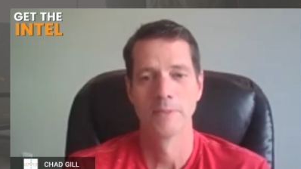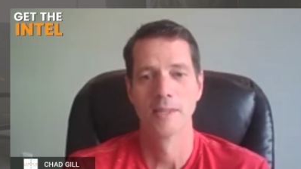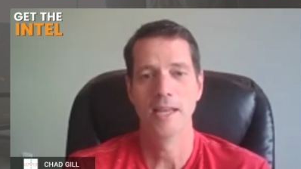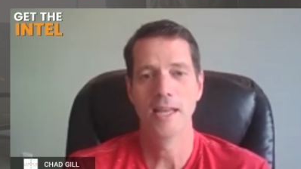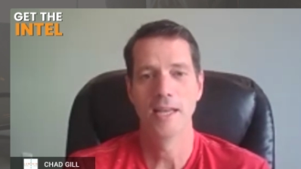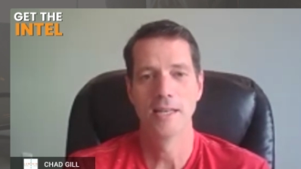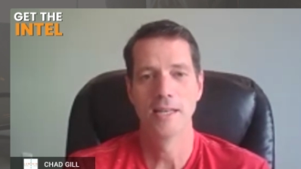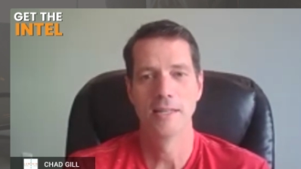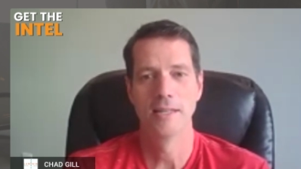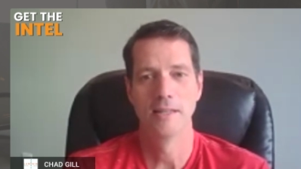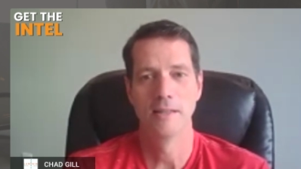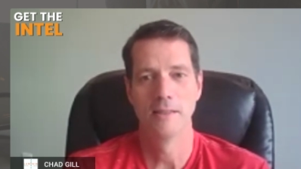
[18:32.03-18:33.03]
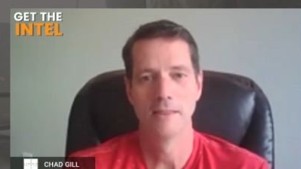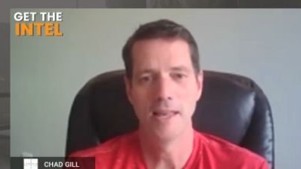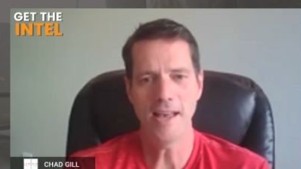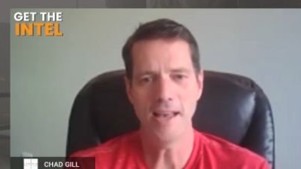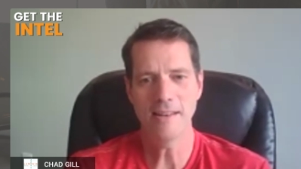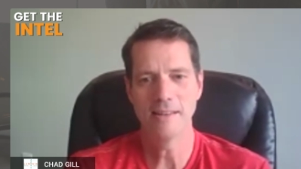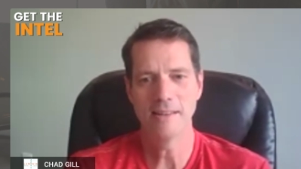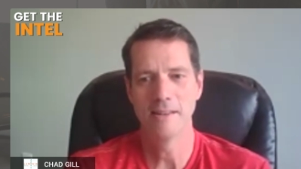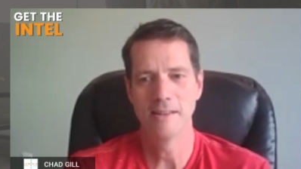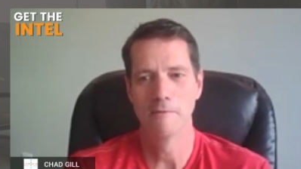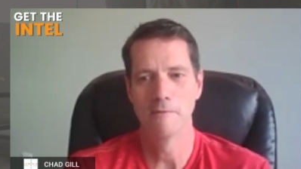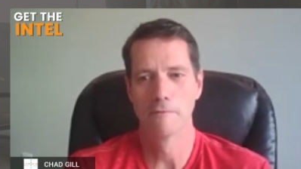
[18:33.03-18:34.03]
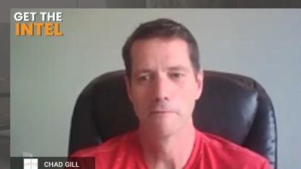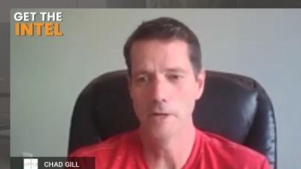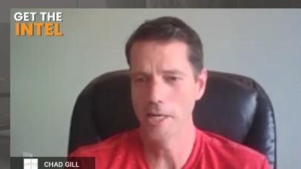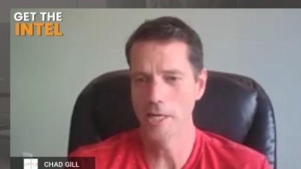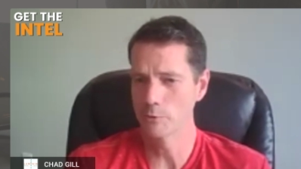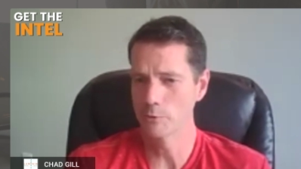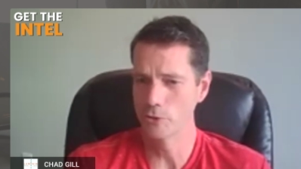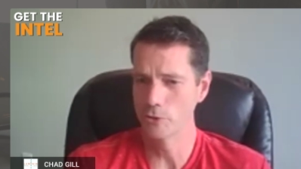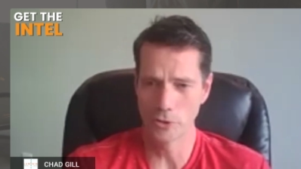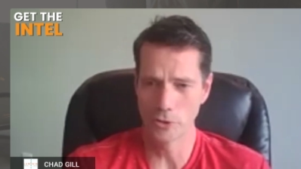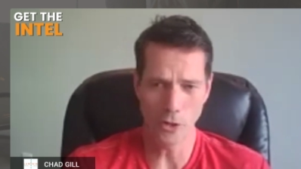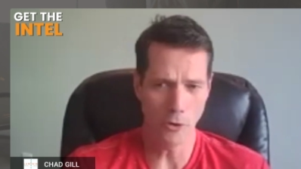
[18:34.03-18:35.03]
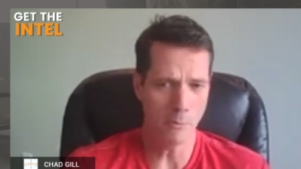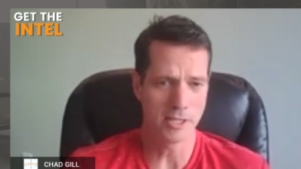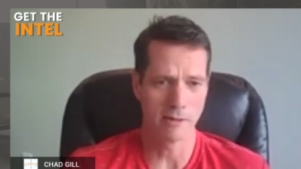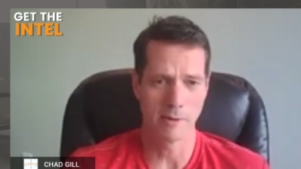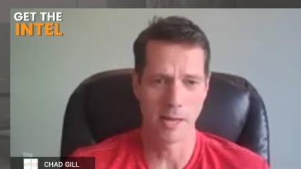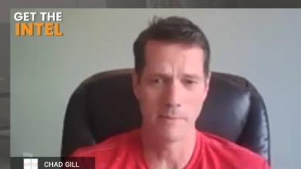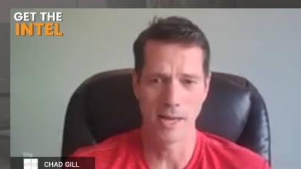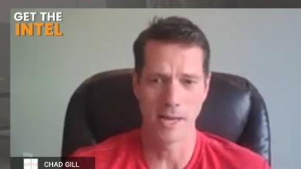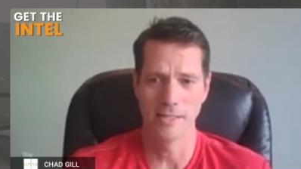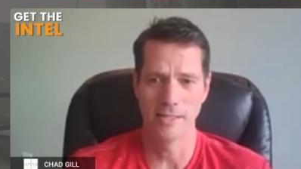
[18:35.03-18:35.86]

And that freed up so much of my mind.